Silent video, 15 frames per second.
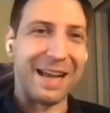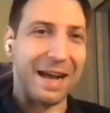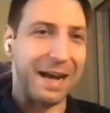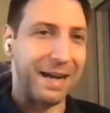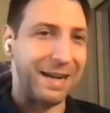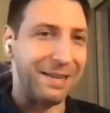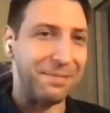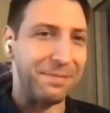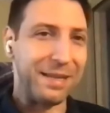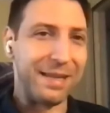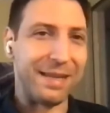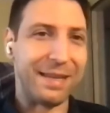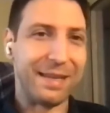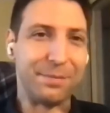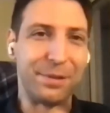
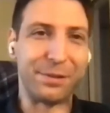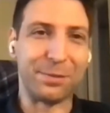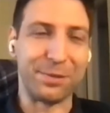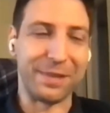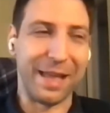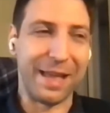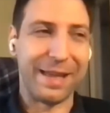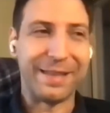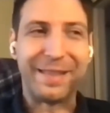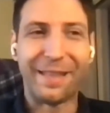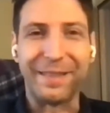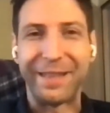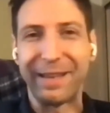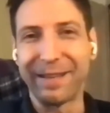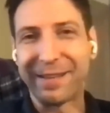
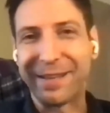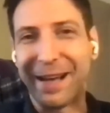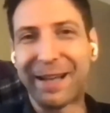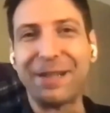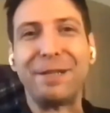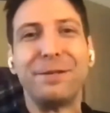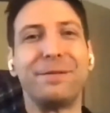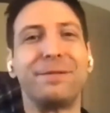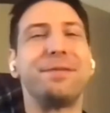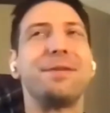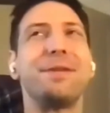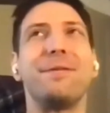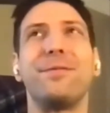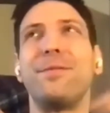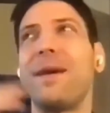They kind of,
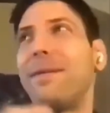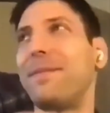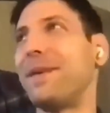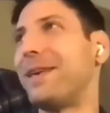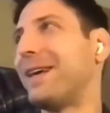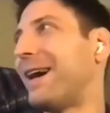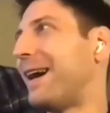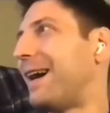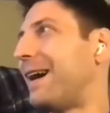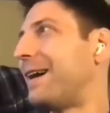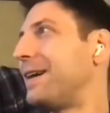you have maybe